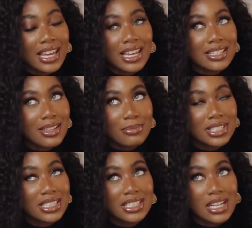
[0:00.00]
I guess I'm
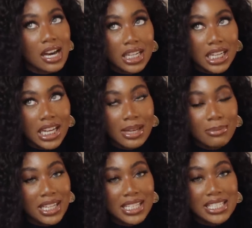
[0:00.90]
just talking
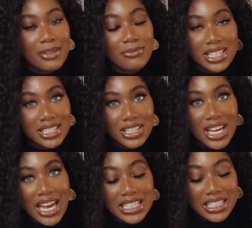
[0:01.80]
because I missed you
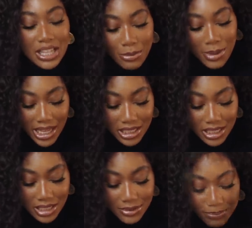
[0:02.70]
guys so
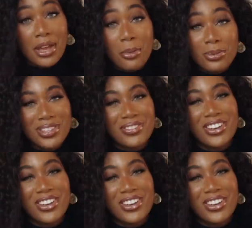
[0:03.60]
much. I hope this